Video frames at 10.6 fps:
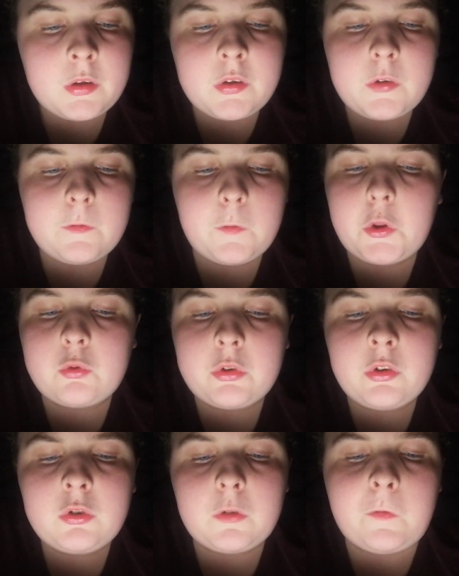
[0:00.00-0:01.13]
For the drizzle
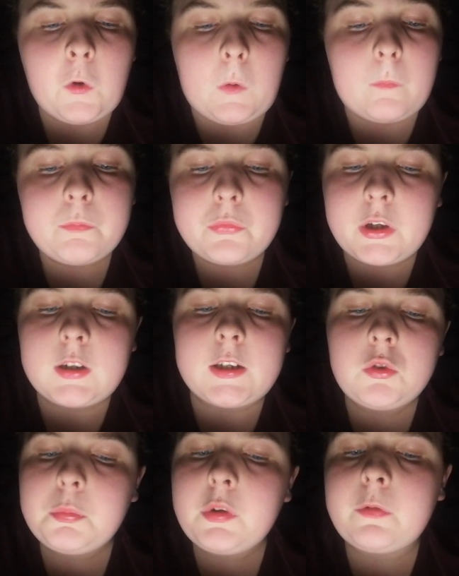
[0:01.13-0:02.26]
to form, the
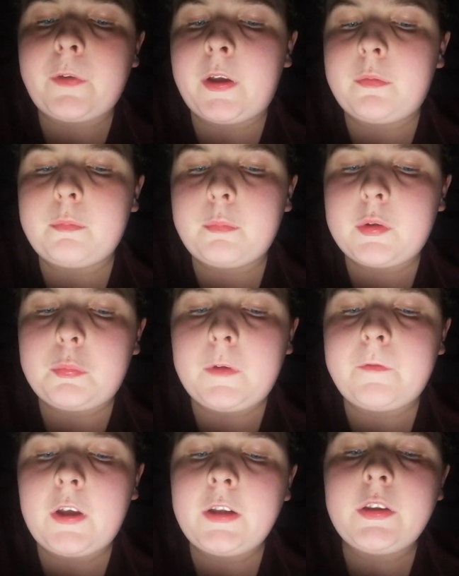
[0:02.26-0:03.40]
cloud must be
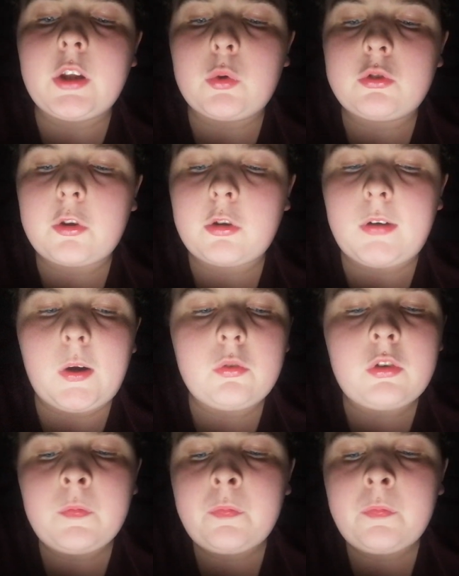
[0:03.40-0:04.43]
fairly low to the ground,